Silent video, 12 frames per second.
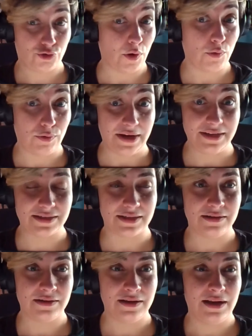drawings,
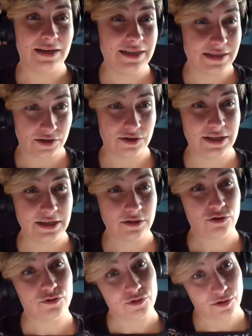
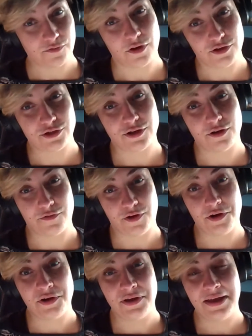listening to the
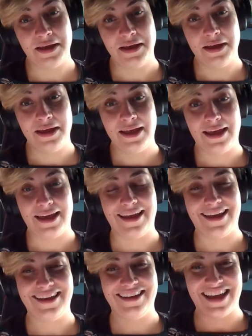voiceover.
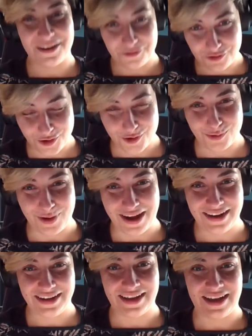And after a
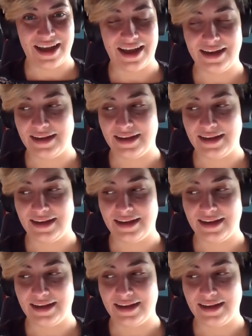while,